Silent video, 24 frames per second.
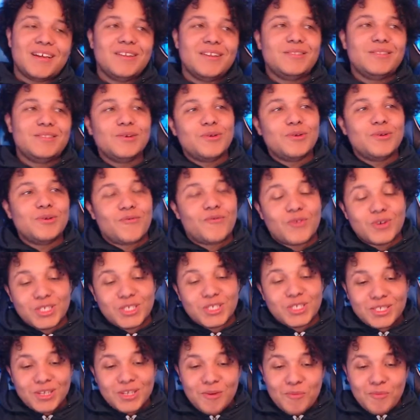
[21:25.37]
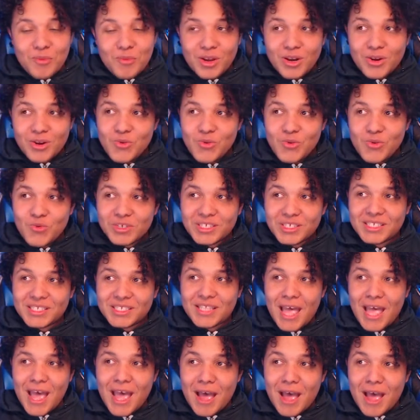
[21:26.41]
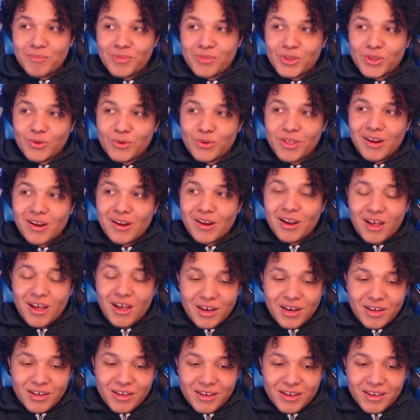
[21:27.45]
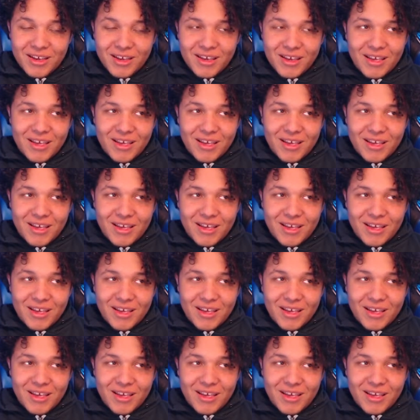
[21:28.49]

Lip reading: Dude, for someone who was stabbed through the lung